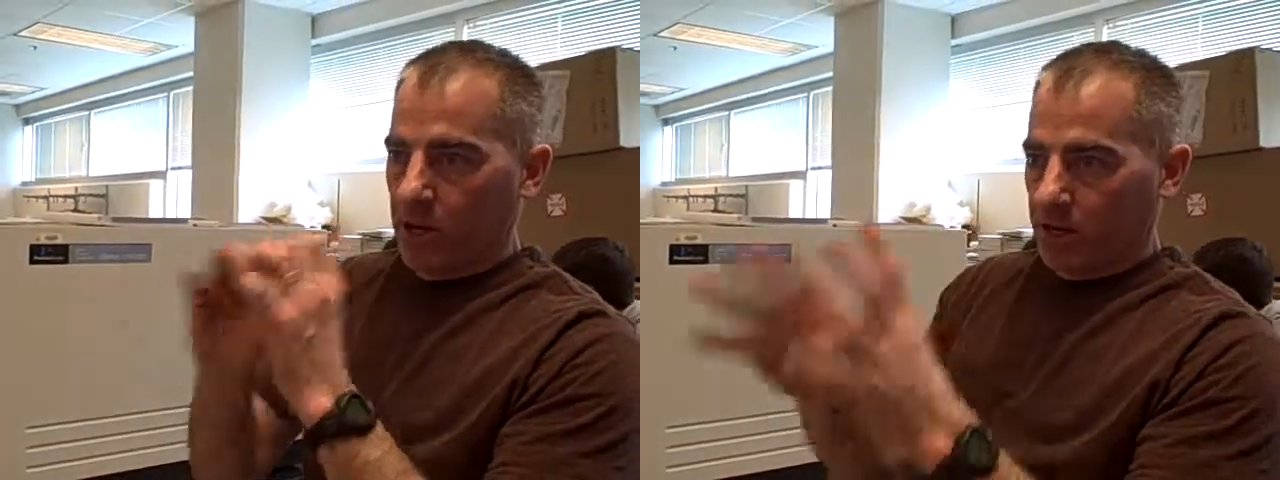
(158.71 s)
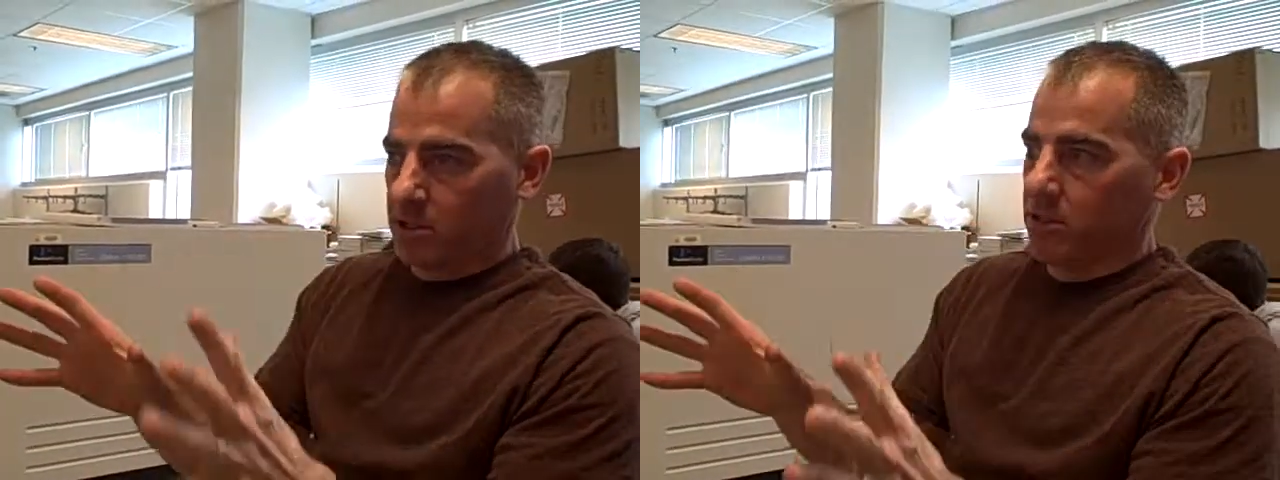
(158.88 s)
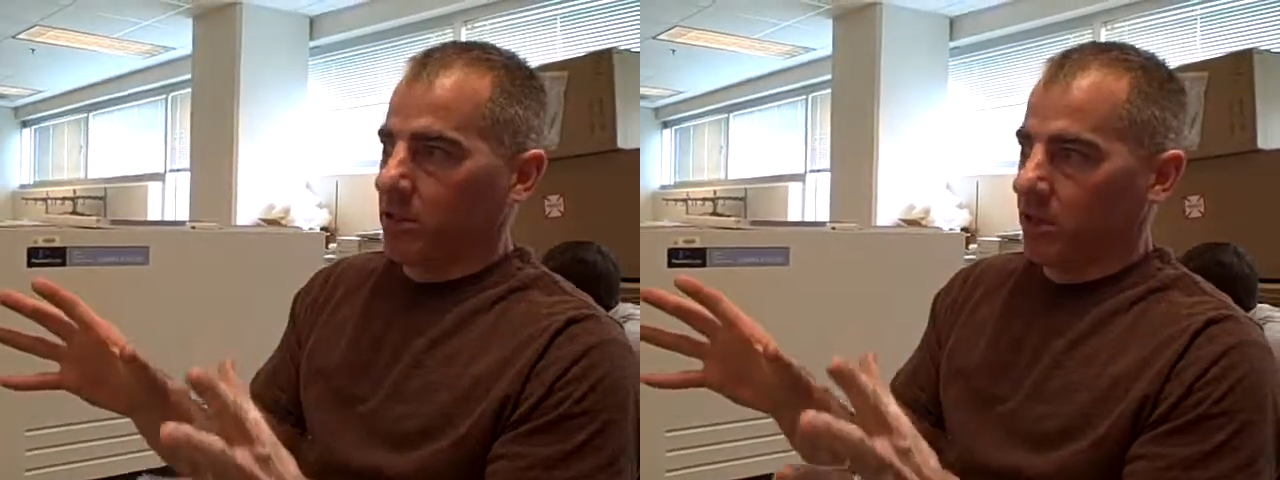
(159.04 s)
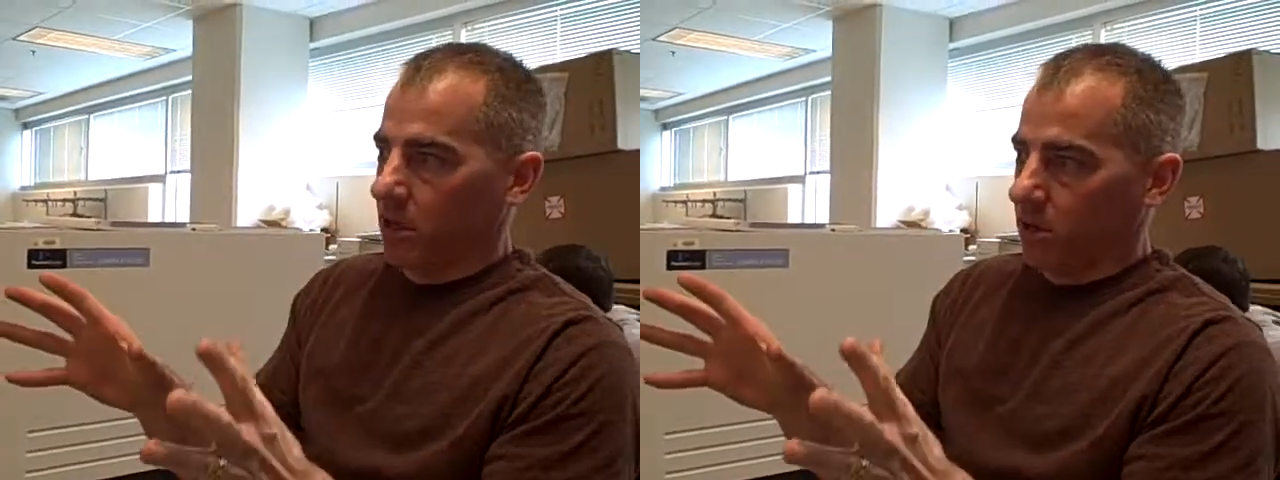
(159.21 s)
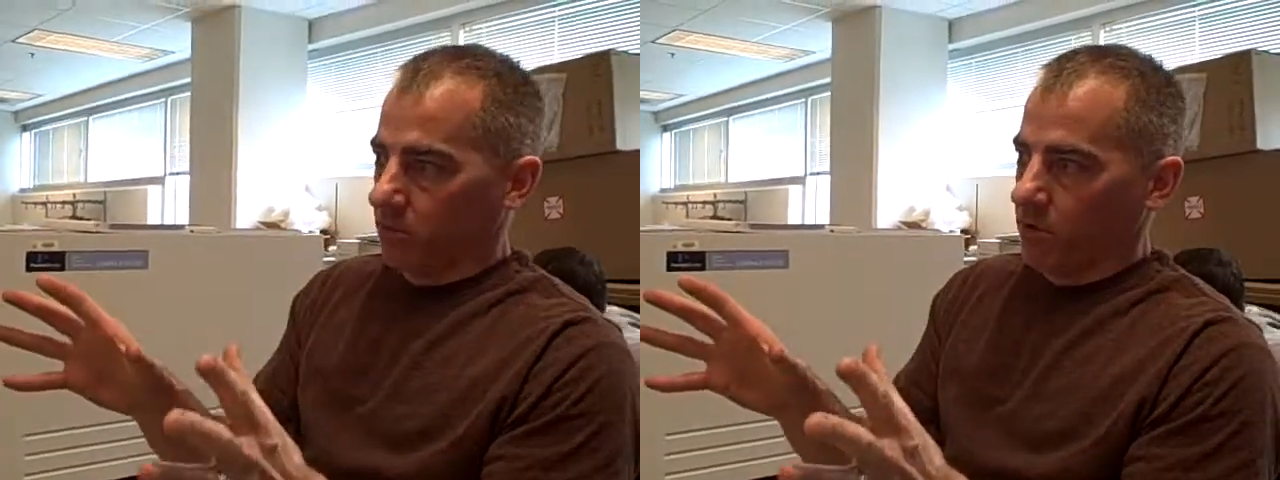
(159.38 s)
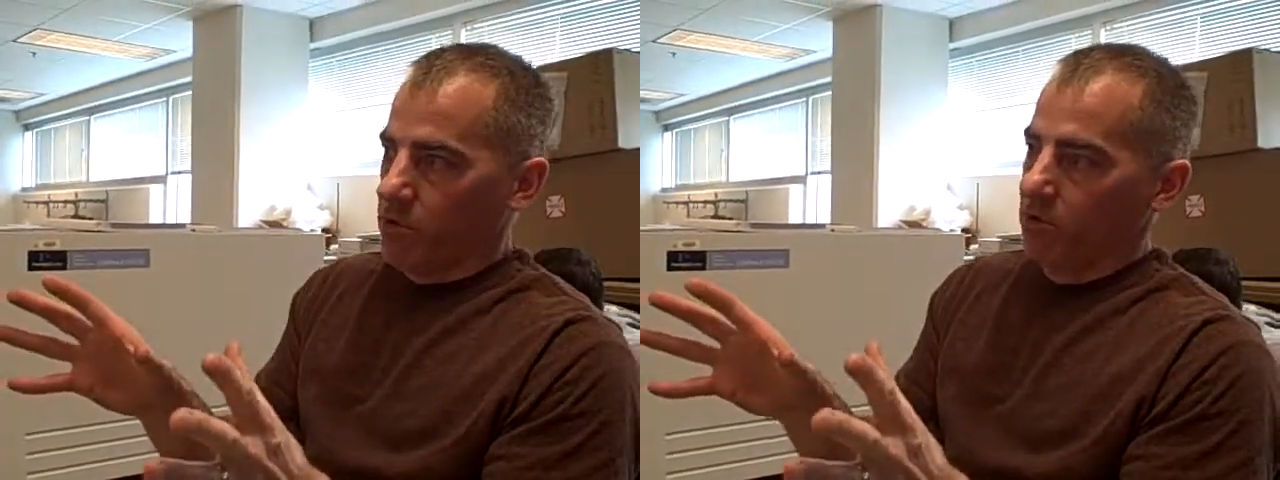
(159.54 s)
busted into
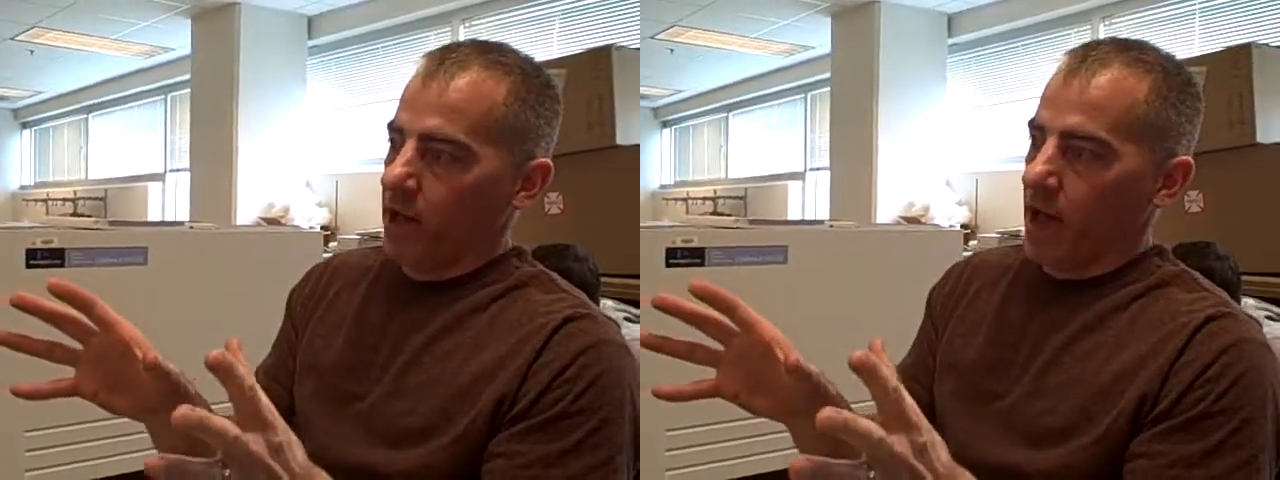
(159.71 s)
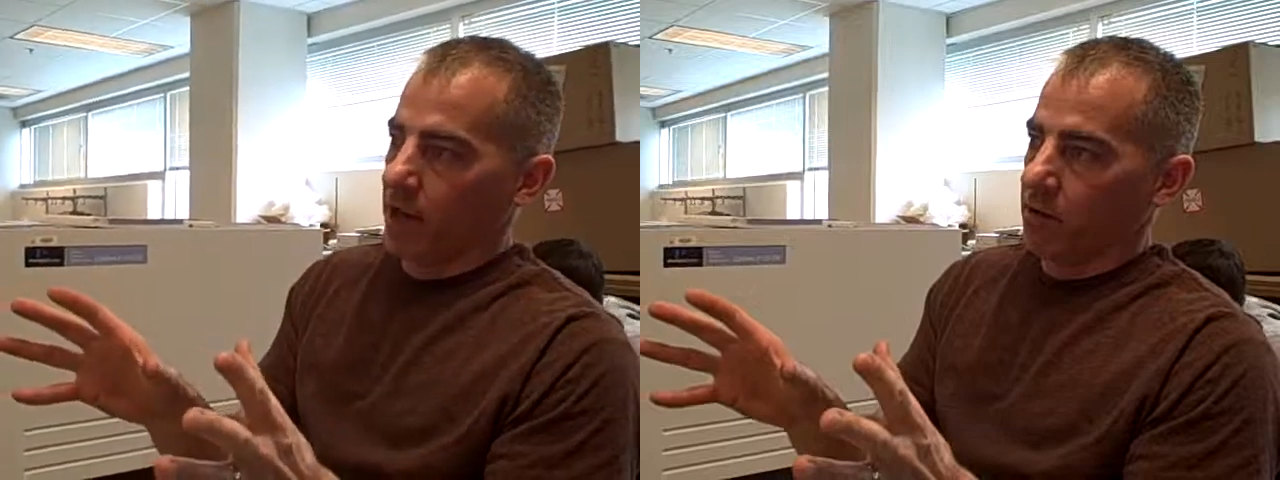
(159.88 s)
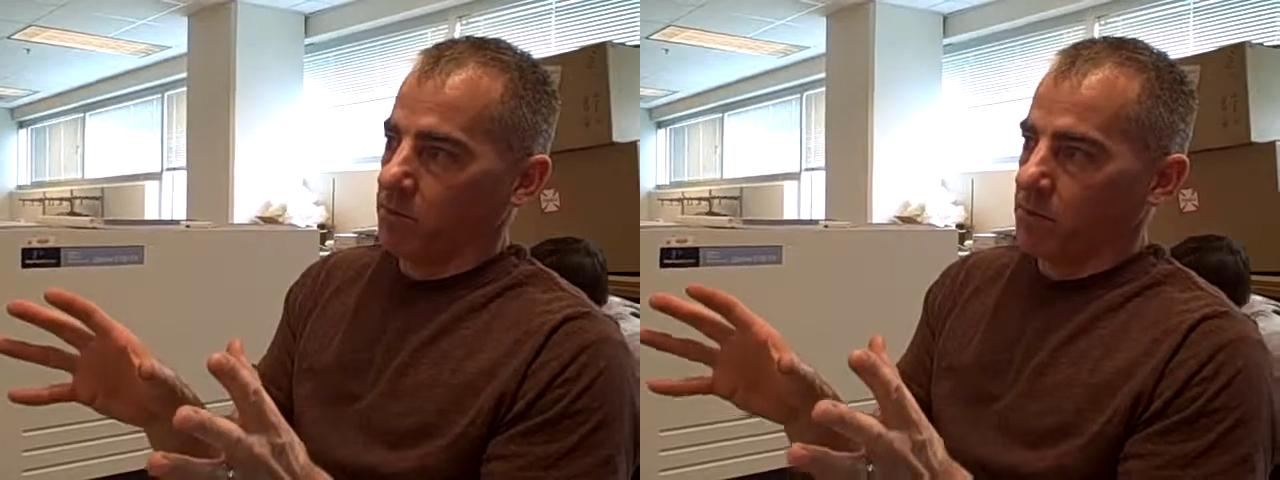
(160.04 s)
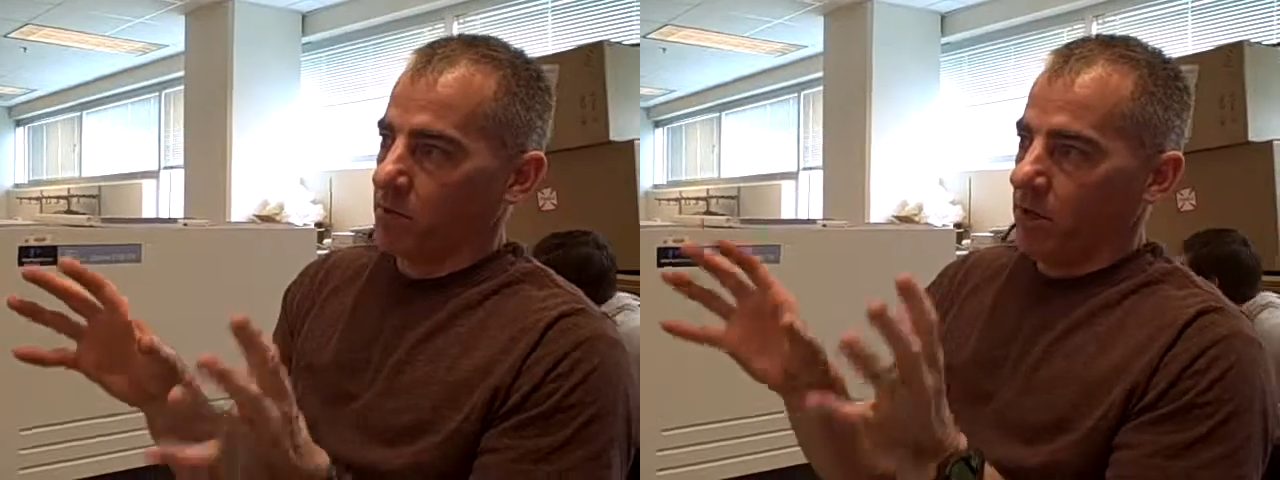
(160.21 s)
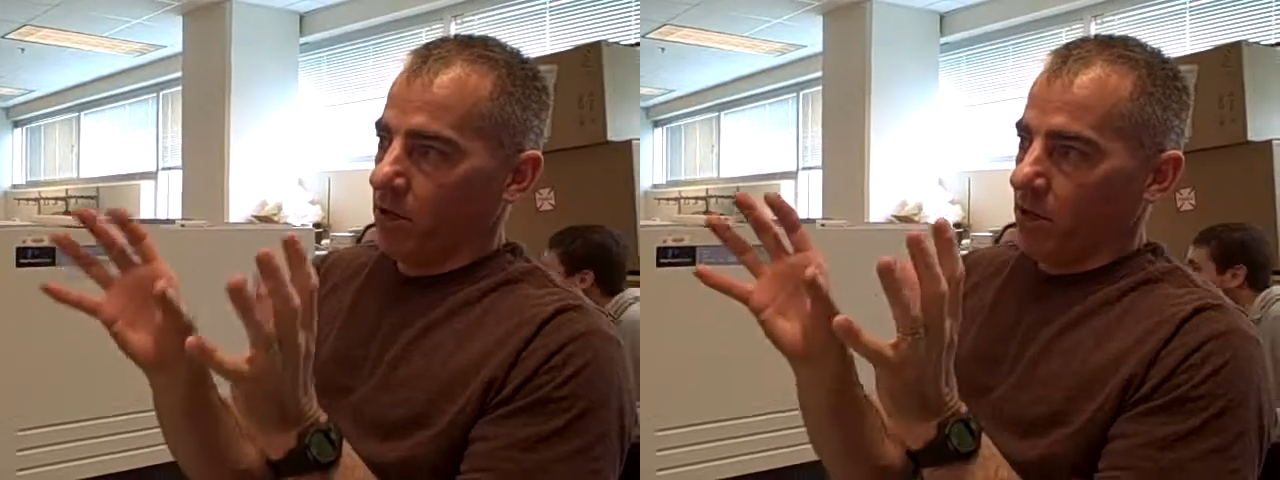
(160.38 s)
individual atoms.